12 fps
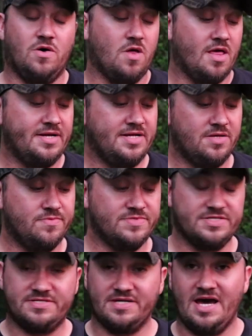all I did
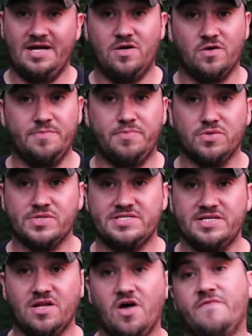was, I had already pulled the
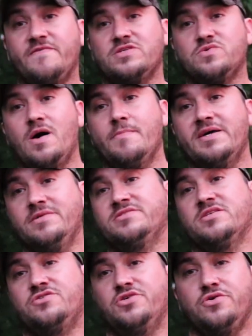seal off. That's why I made
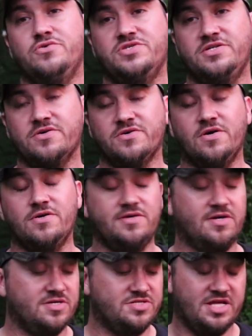such a huge deal
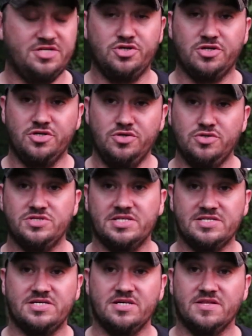earlier, is that you can use
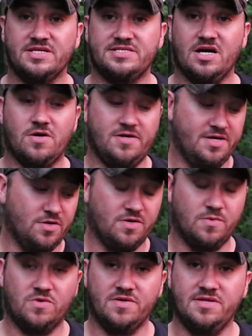the seal that's already
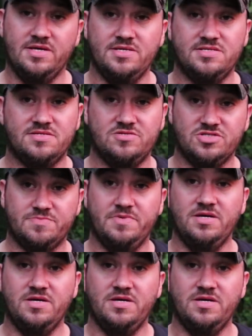on one of these. Just